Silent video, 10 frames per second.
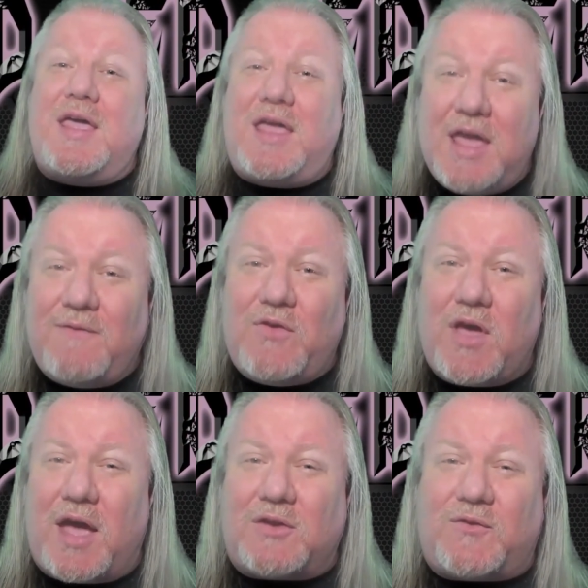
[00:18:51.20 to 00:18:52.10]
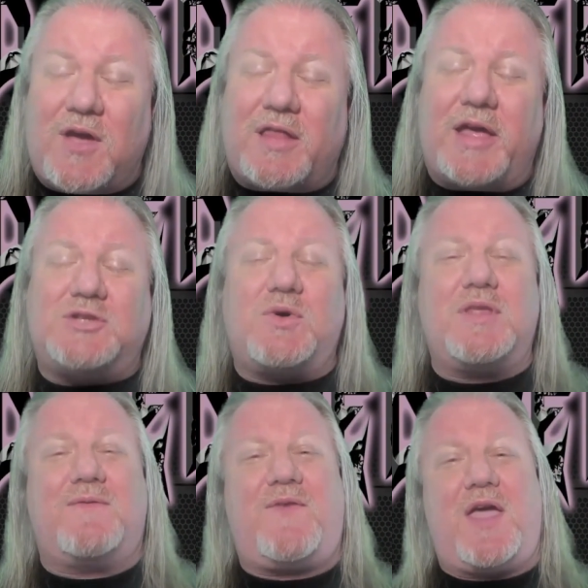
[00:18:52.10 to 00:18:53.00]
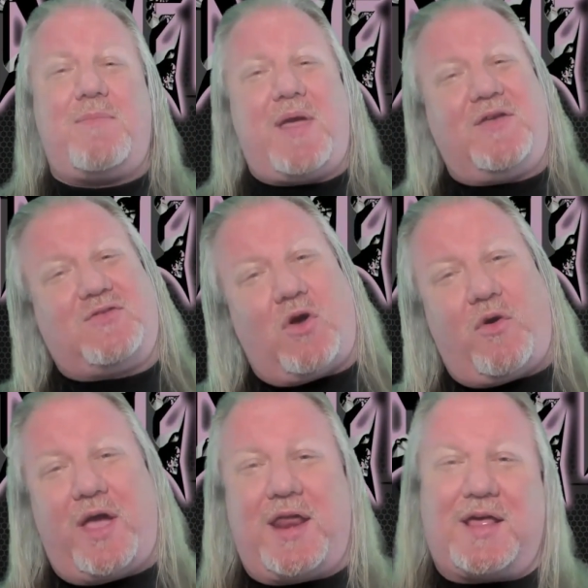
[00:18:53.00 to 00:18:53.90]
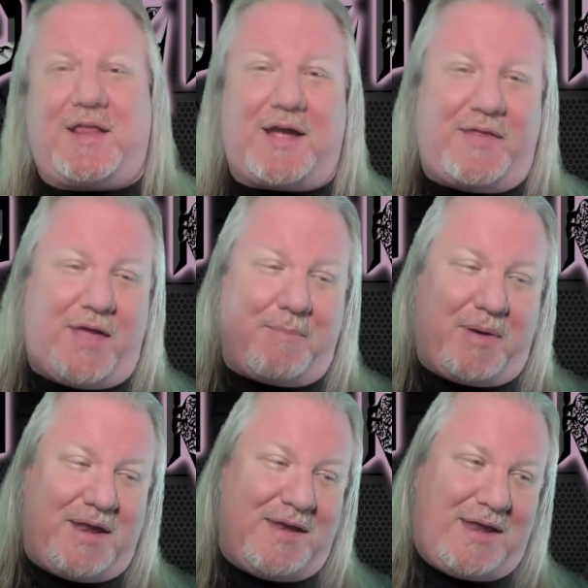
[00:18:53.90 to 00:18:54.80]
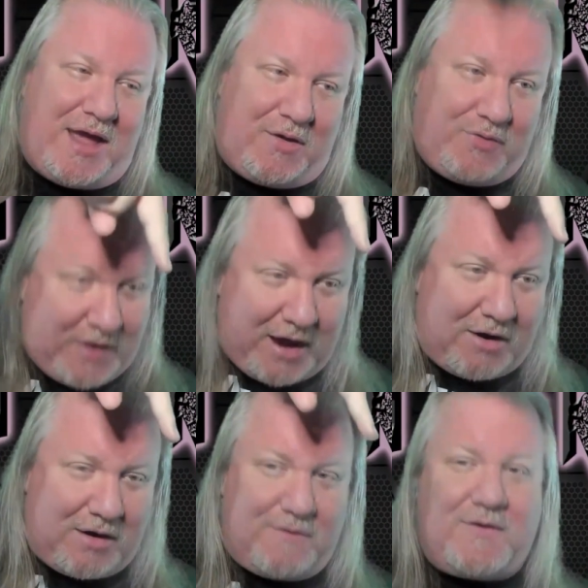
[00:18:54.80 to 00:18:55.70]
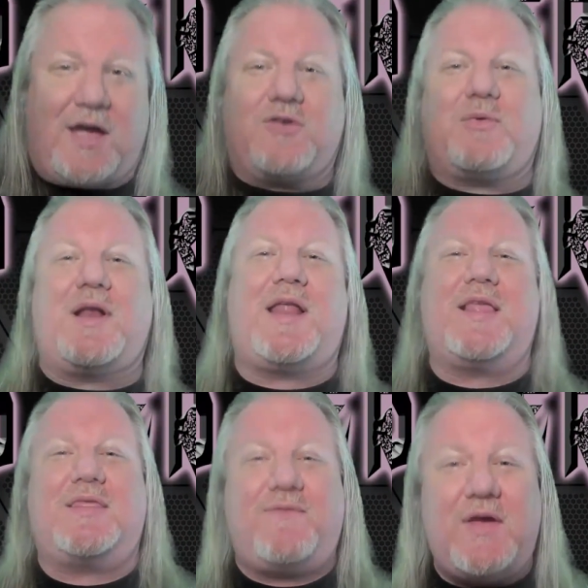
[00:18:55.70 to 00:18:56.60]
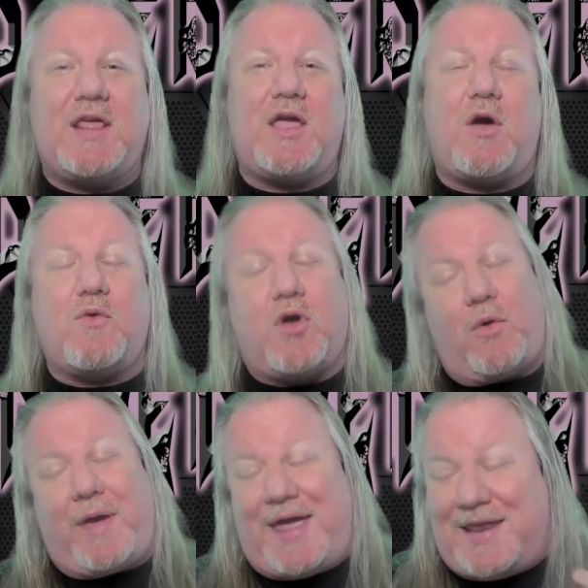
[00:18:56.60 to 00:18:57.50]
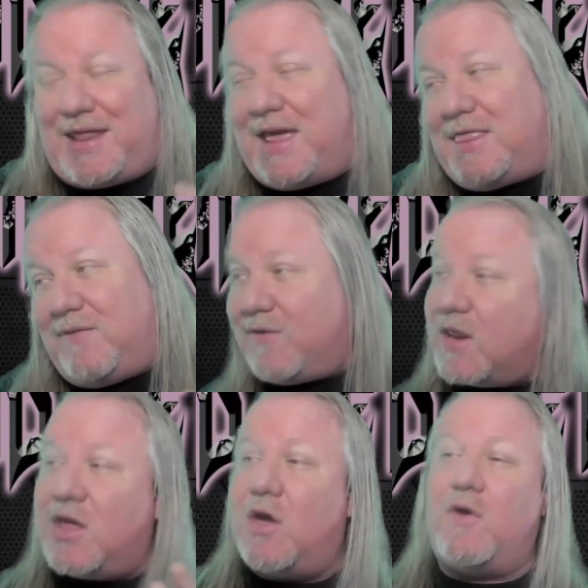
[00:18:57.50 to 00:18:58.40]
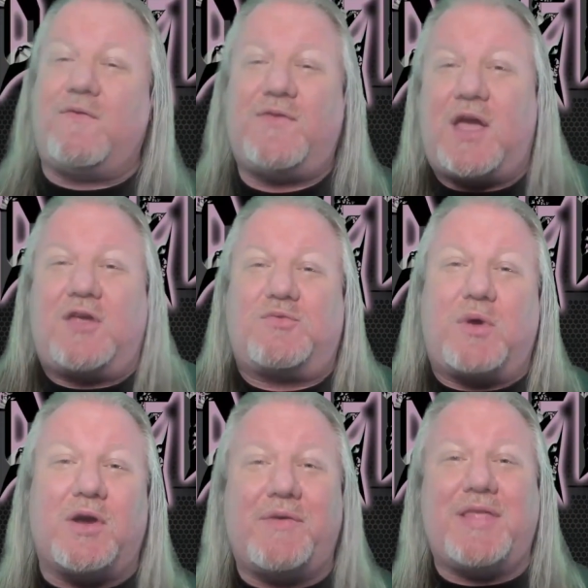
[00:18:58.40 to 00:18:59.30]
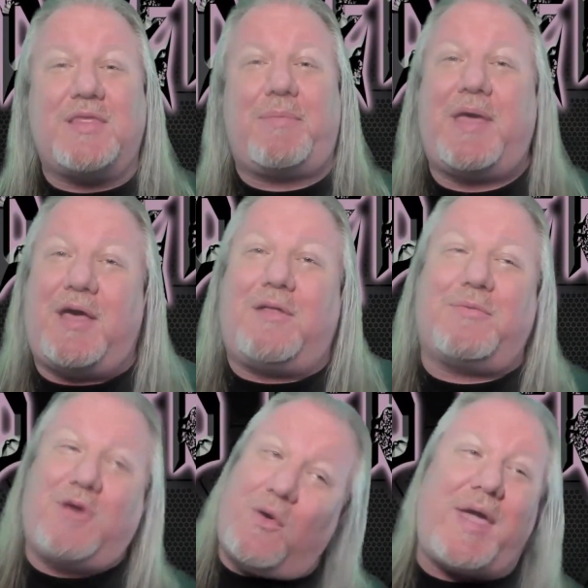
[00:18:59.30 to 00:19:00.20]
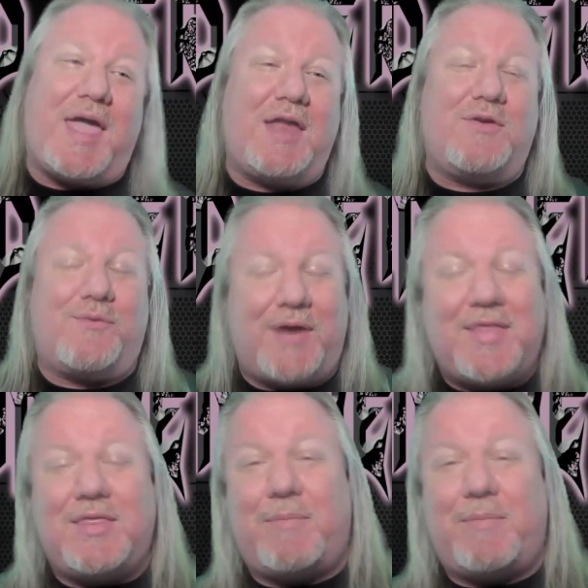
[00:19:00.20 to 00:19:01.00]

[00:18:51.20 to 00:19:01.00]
If you guys feel like joining the fan base, go ahead and click on that button down there. If you guys want to like the video, go ahead and like the video. If you guys want to ring the bell, go ahead and ring the